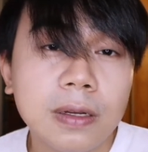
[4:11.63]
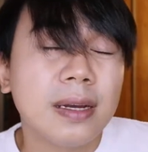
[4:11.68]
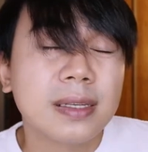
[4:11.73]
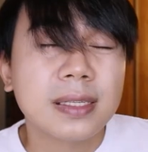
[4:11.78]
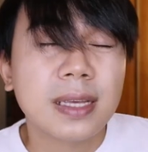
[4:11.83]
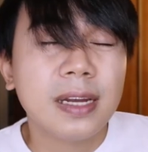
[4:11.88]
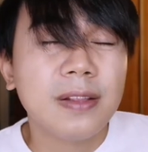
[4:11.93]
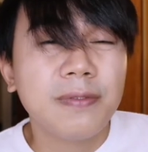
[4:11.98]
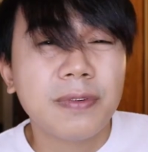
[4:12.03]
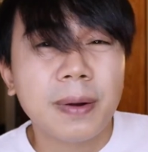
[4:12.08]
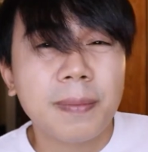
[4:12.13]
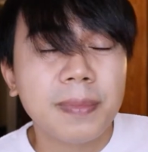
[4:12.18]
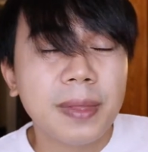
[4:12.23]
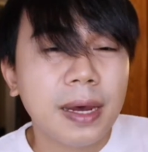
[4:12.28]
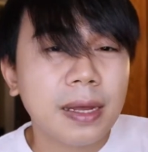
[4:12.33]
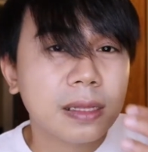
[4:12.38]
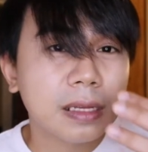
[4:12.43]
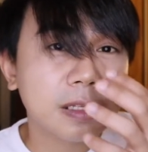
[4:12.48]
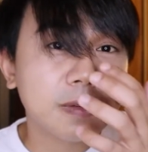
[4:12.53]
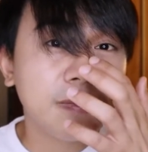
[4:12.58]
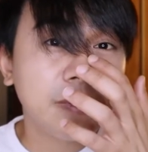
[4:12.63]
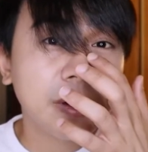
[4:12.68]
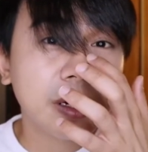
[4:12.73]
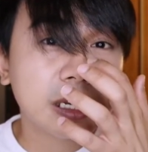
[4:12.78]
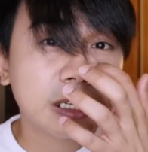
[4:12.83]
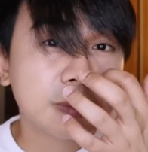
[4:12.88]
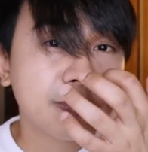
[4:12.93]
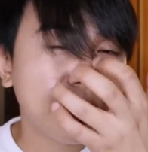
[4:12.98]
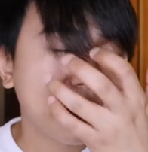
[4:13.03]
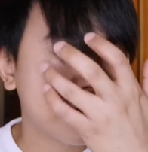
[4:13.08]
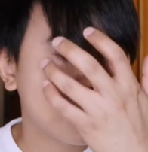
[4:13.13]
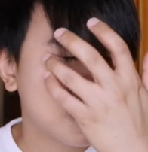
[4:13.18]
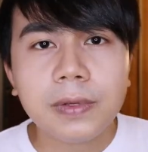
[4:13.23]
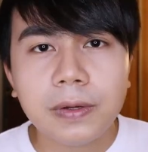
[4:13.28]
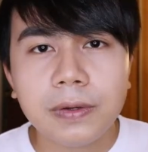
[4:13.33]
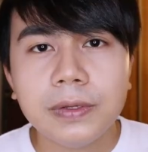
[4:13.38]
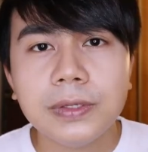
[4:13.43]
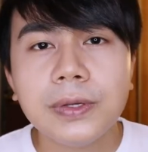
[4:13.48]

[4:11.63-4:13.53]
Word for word: And aside from that, it's very expensive.